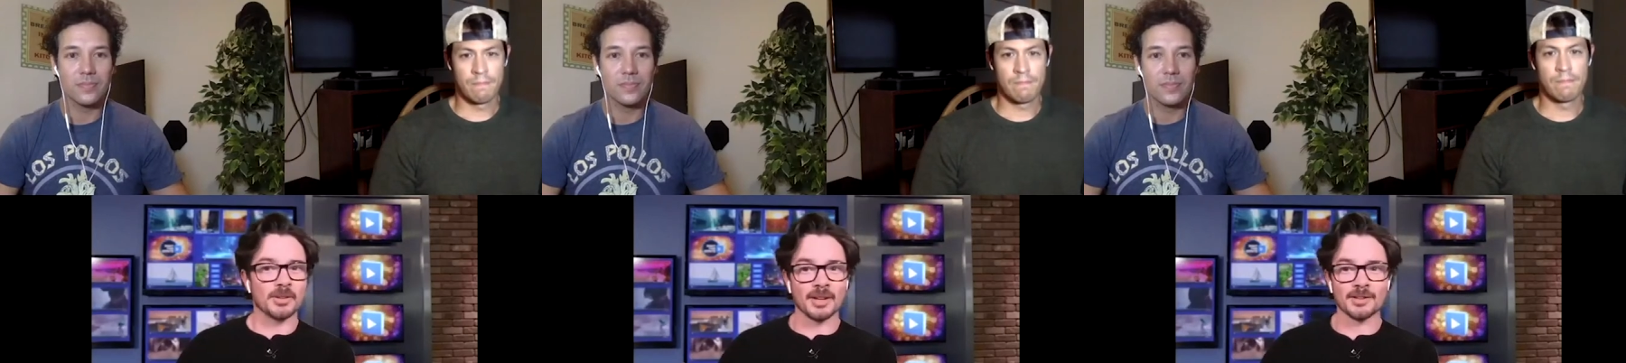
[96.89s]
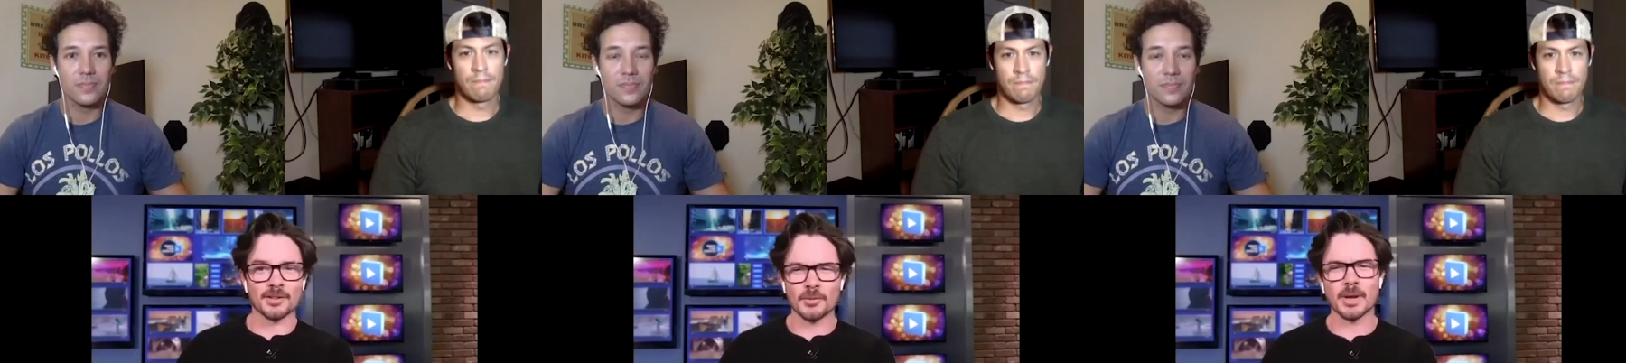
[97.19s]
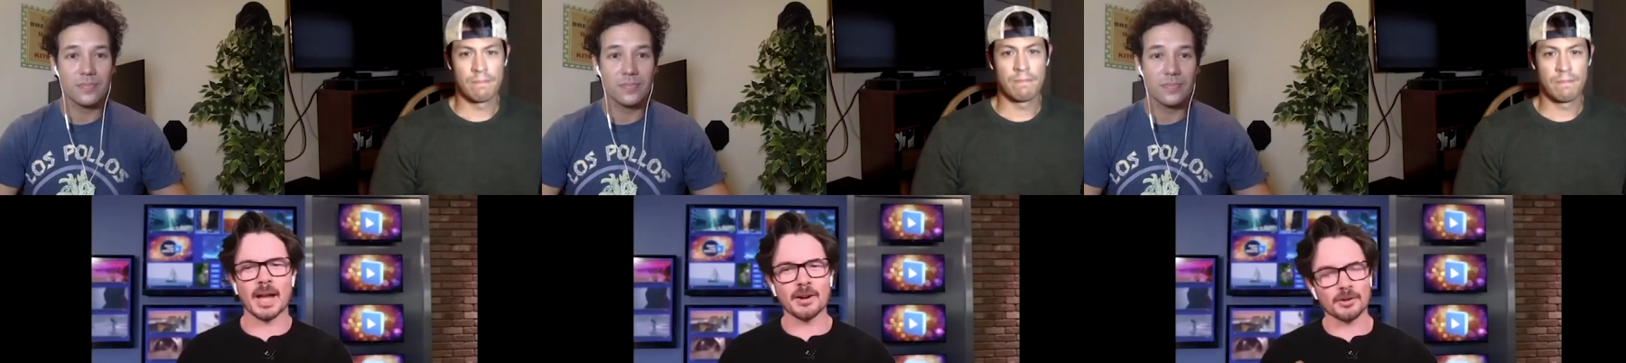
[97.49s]
Speaker 1: And so you wait,
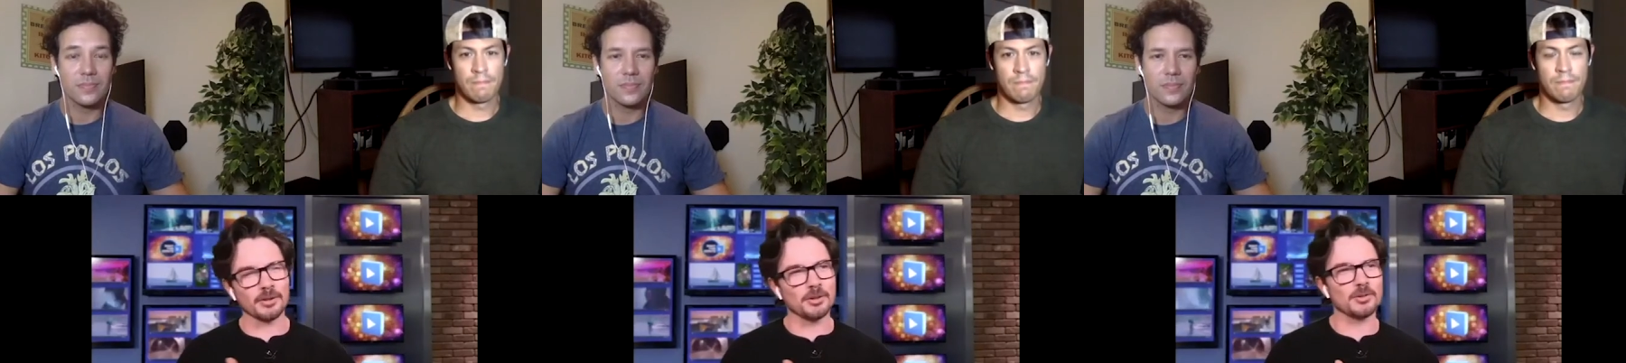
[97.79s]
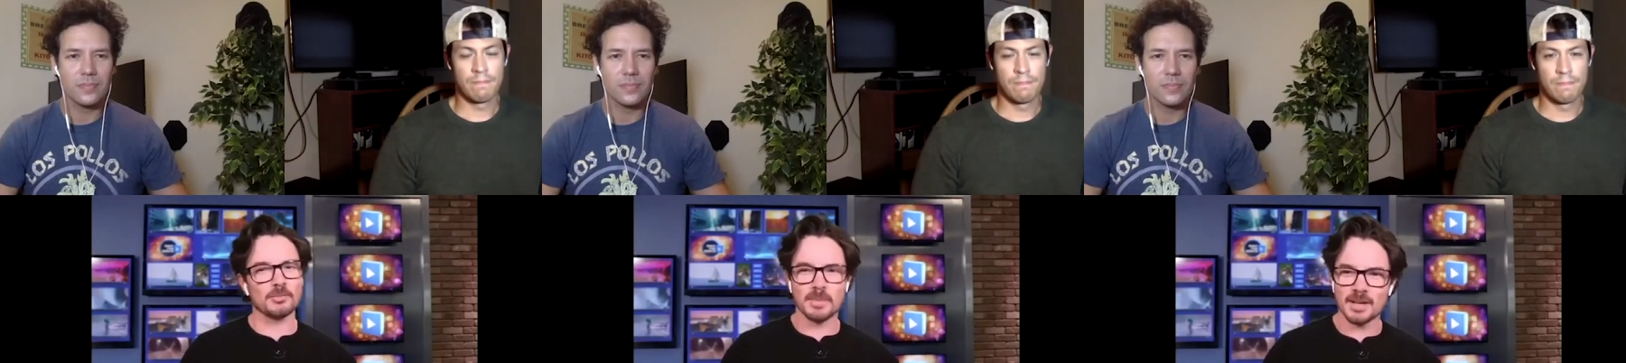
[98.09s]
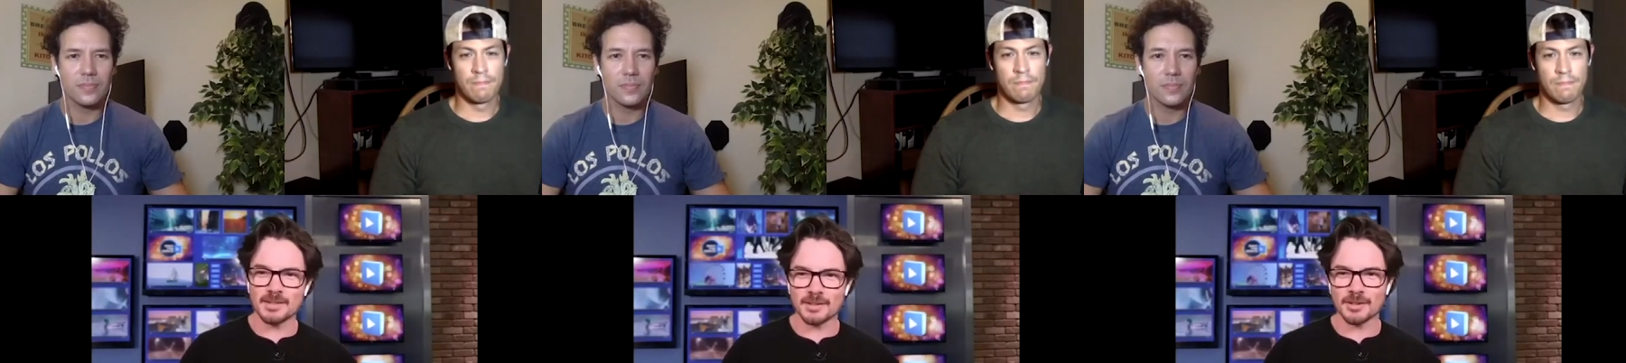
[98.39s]
hang on, you used me as
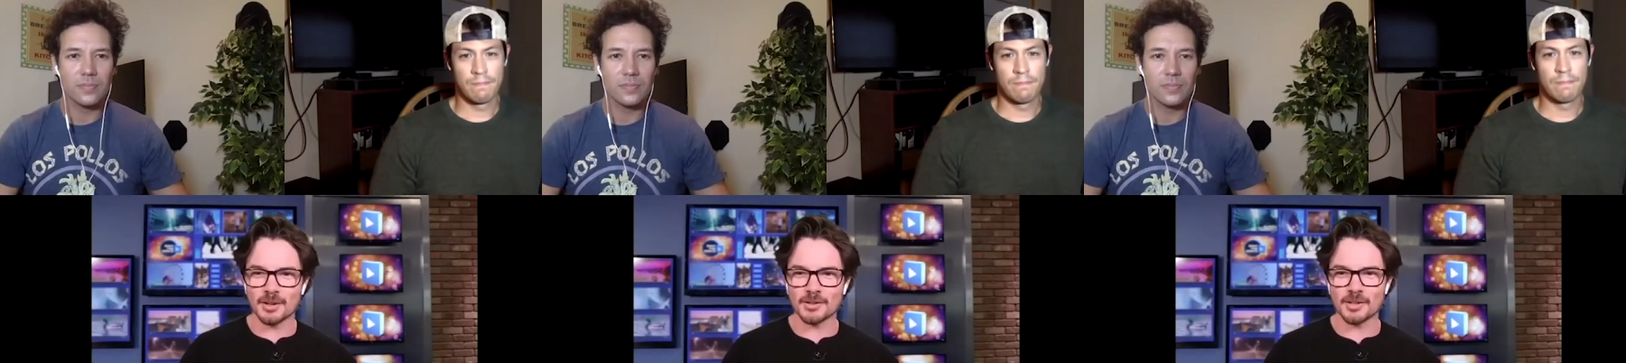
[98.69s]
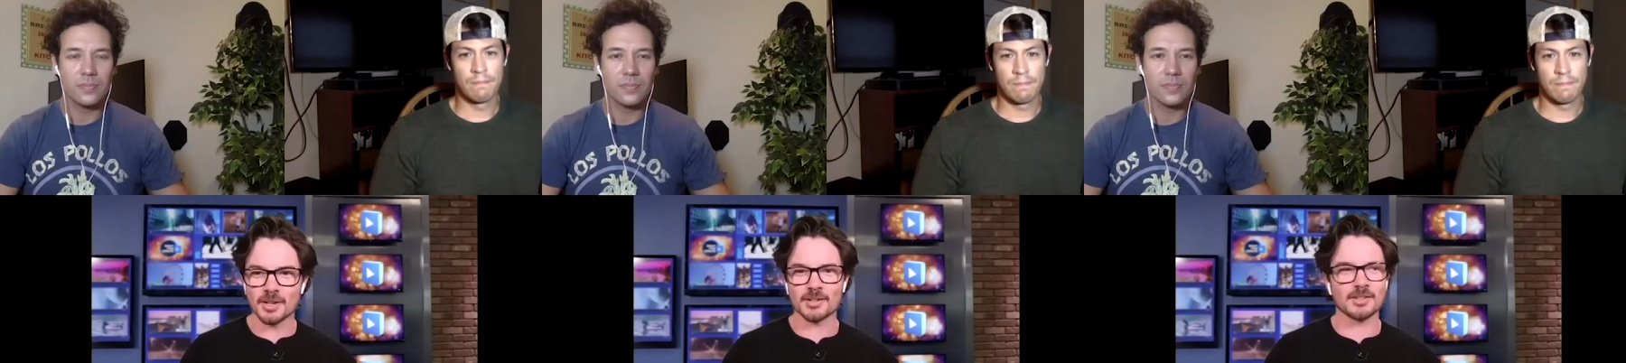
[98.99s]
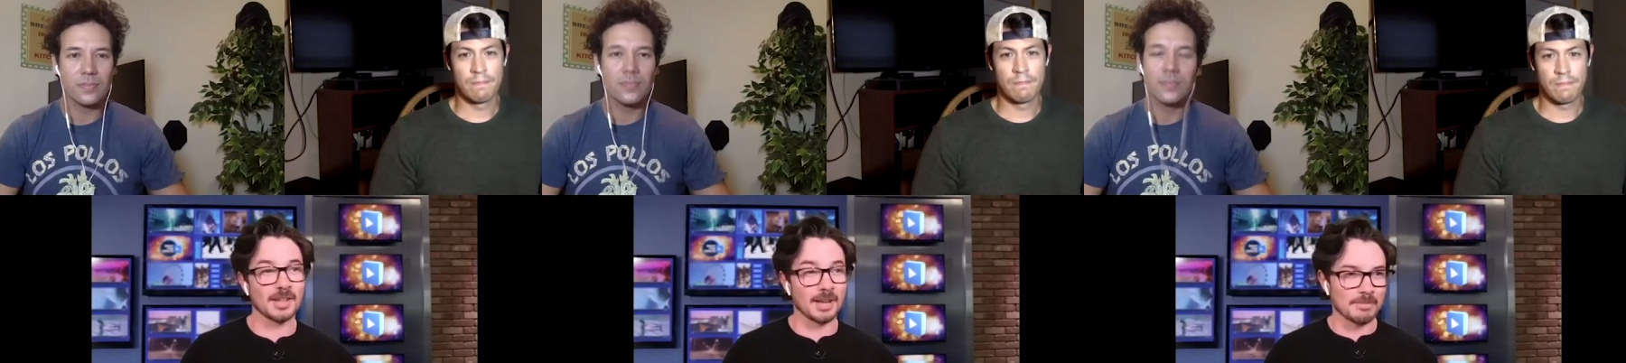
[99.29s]
a negotiation to
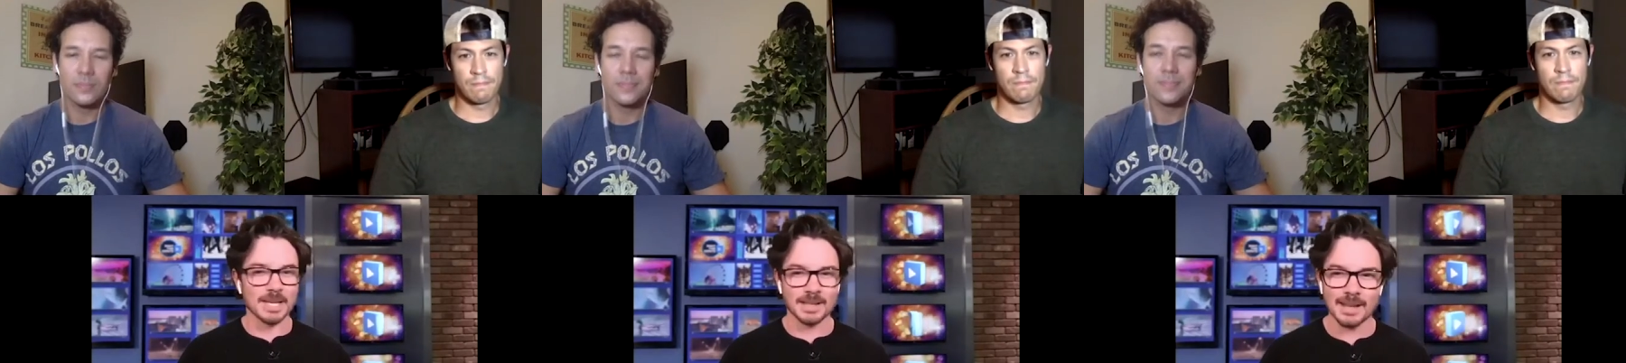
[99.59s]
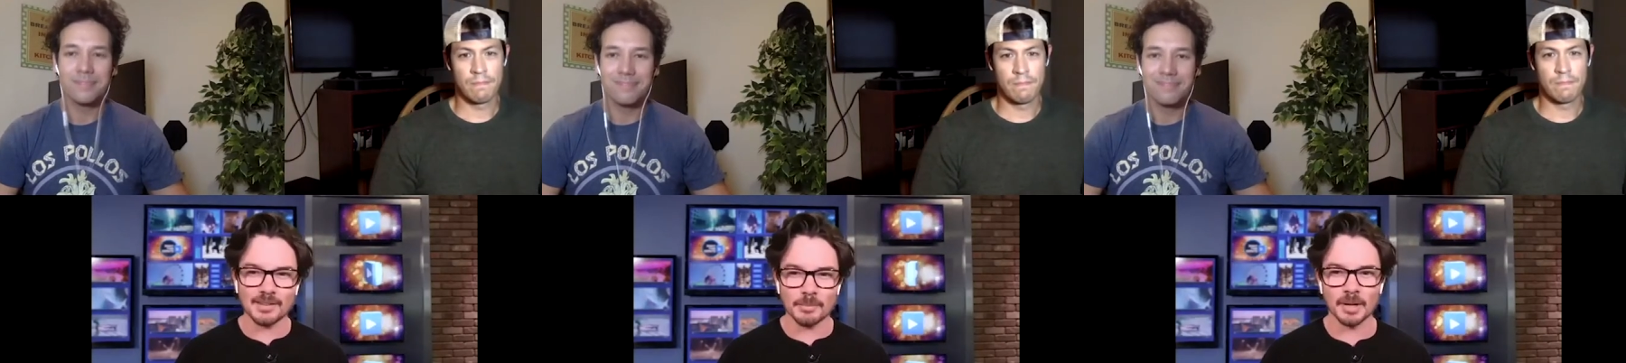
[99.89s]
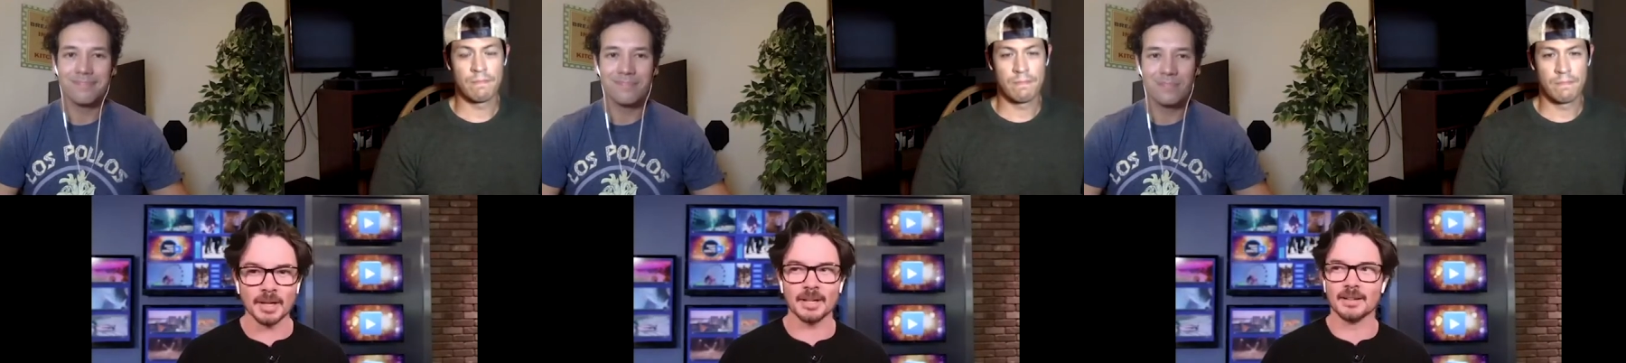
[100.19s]
get me less
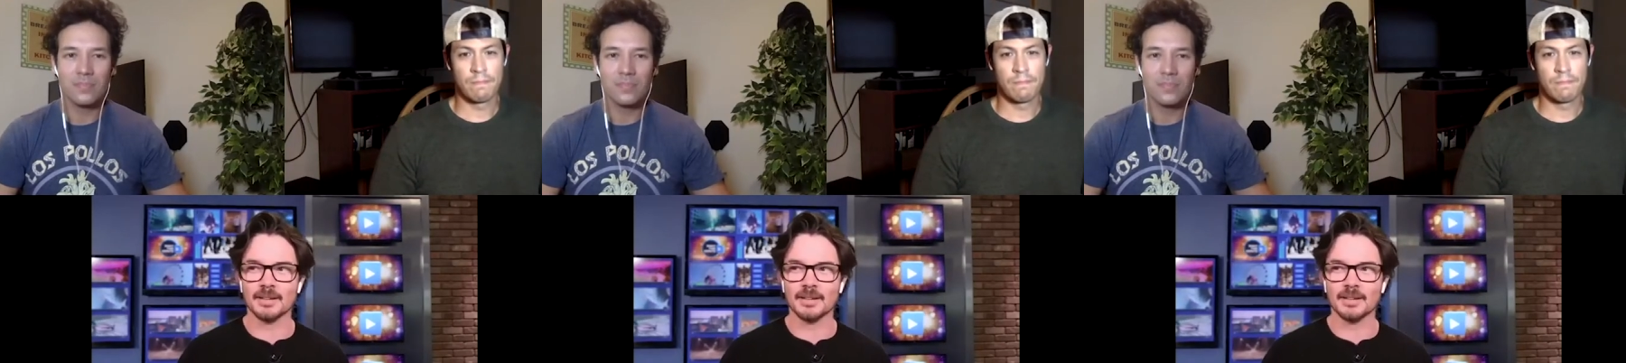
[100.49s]
money